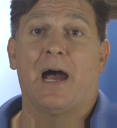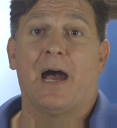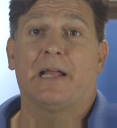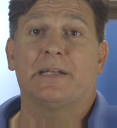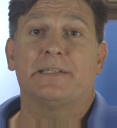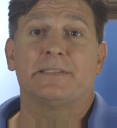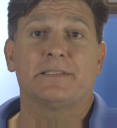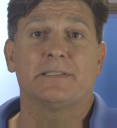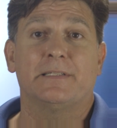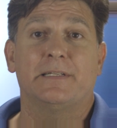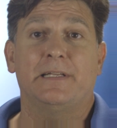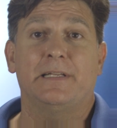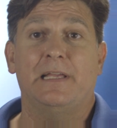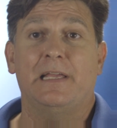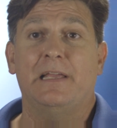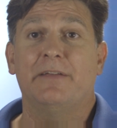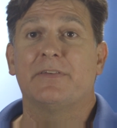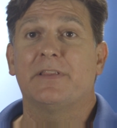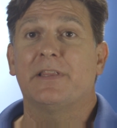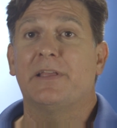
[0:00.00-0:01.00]
Honestly,
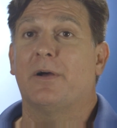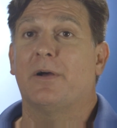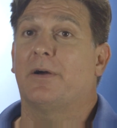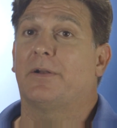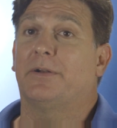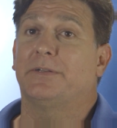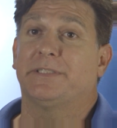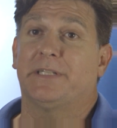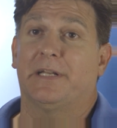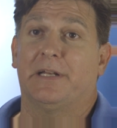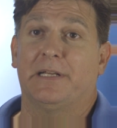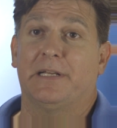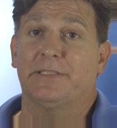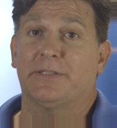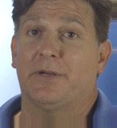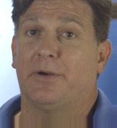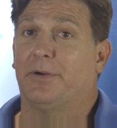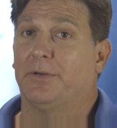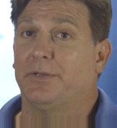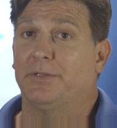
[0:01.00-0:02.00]
even the auto settings
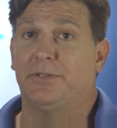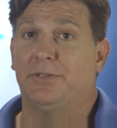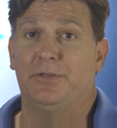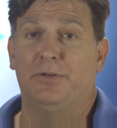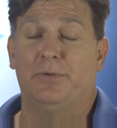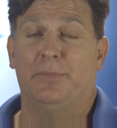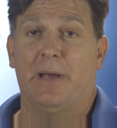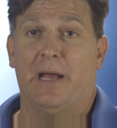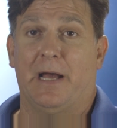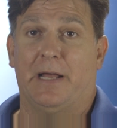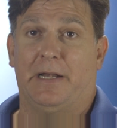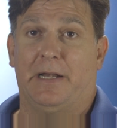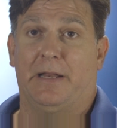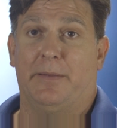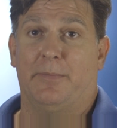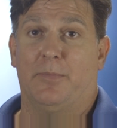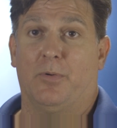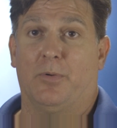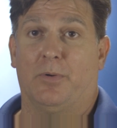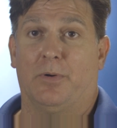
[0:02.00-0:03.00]
aren't too bad
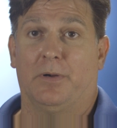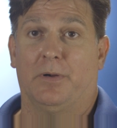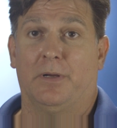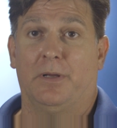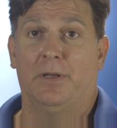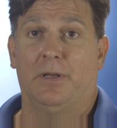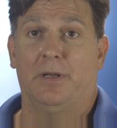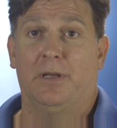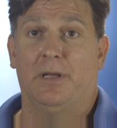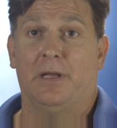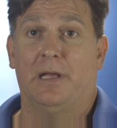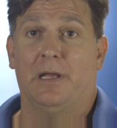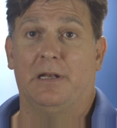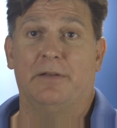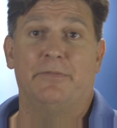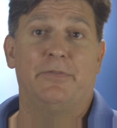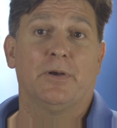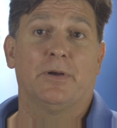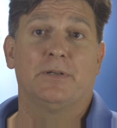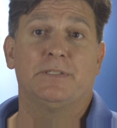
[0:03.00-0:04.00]
anymore. And
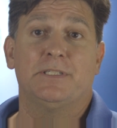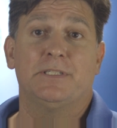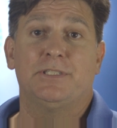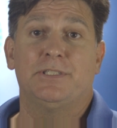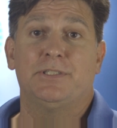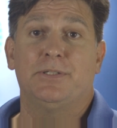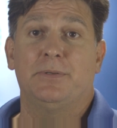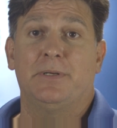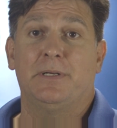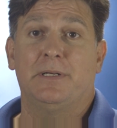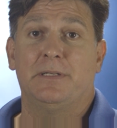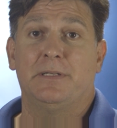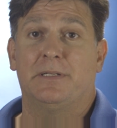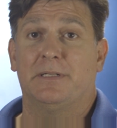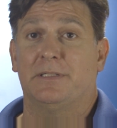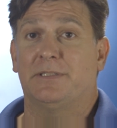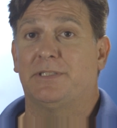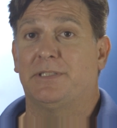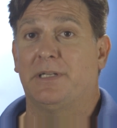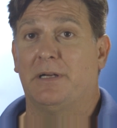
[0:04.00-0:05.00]
if you're just shooting
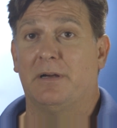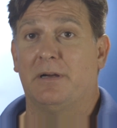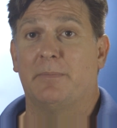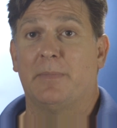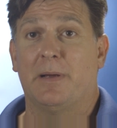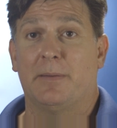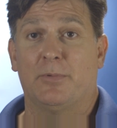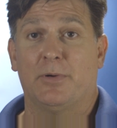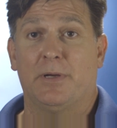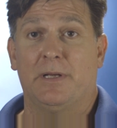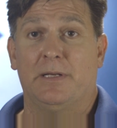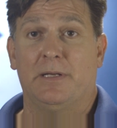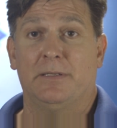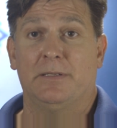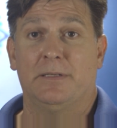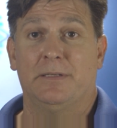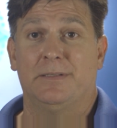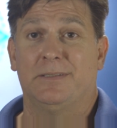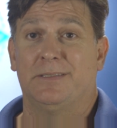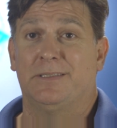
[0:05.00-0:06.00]
to share a memory,
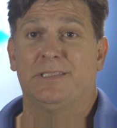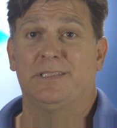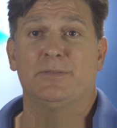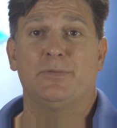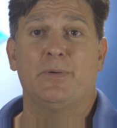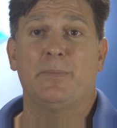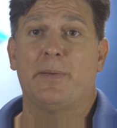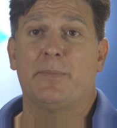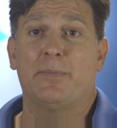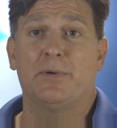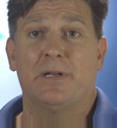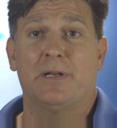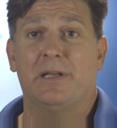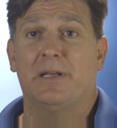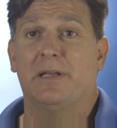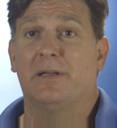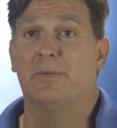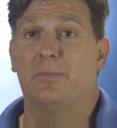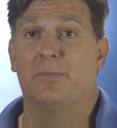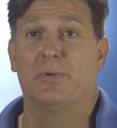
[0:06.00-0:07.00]
just remember to
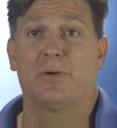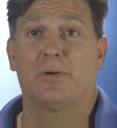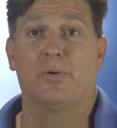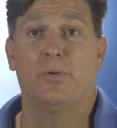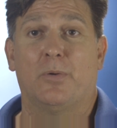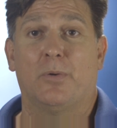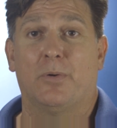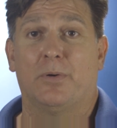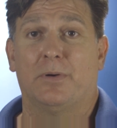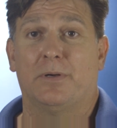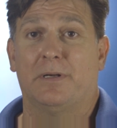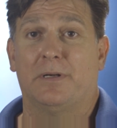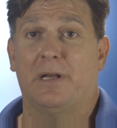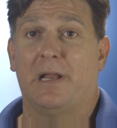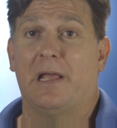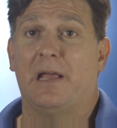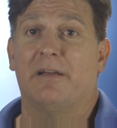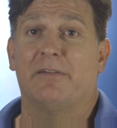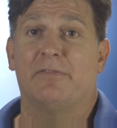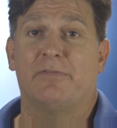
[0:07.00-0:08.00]
hit record and
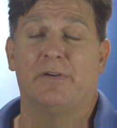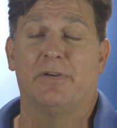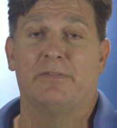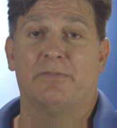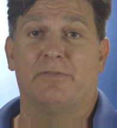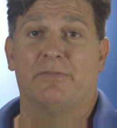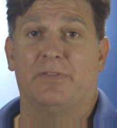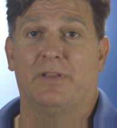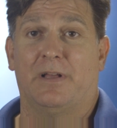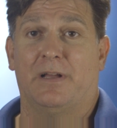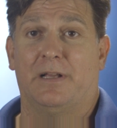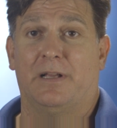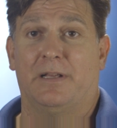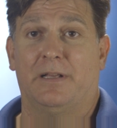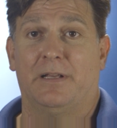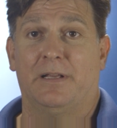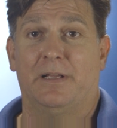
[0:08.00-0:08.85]
have fun flying.